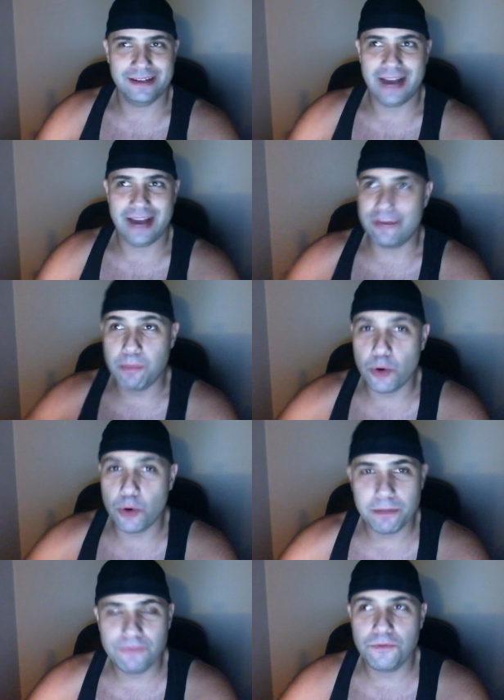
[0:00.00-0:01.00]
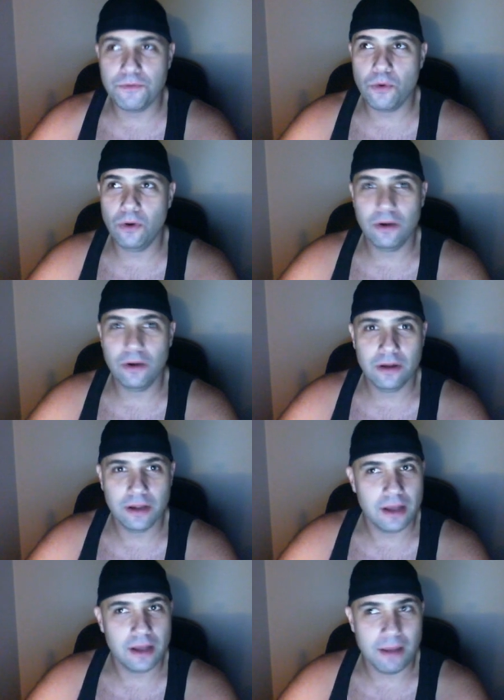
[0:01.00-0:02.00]
I reported before
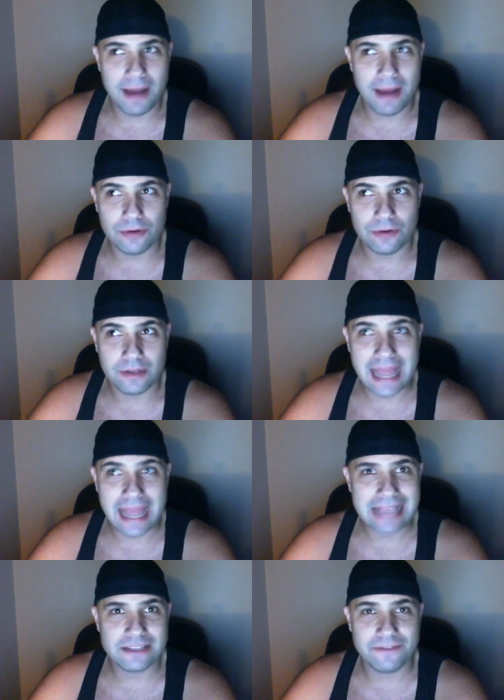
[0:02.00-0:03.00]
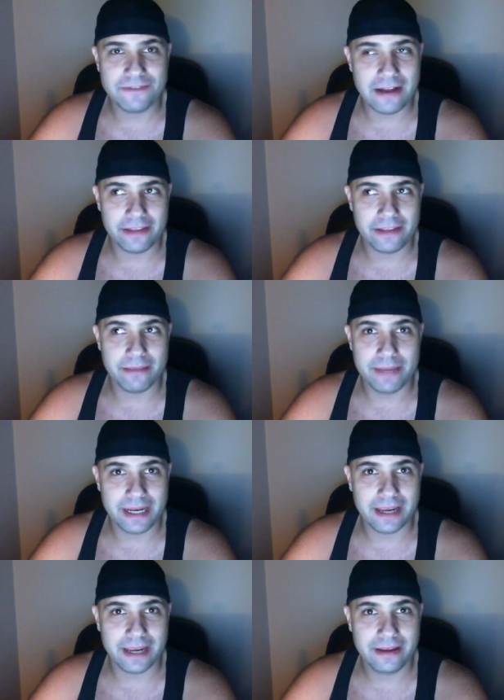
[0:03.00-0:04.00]
about NASA finally
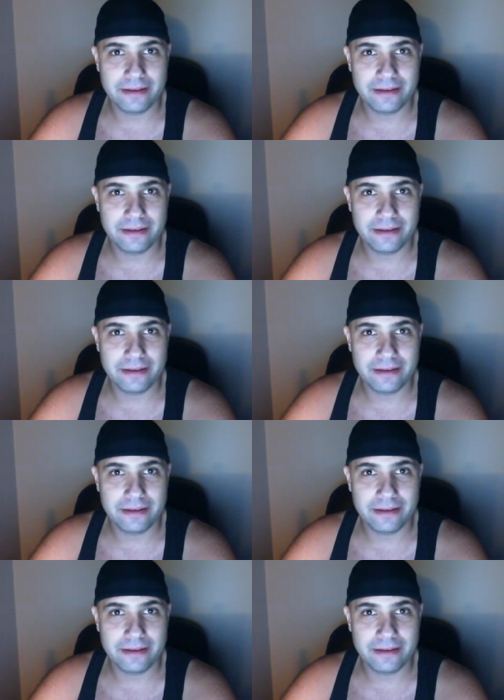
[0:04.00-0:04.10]
admitting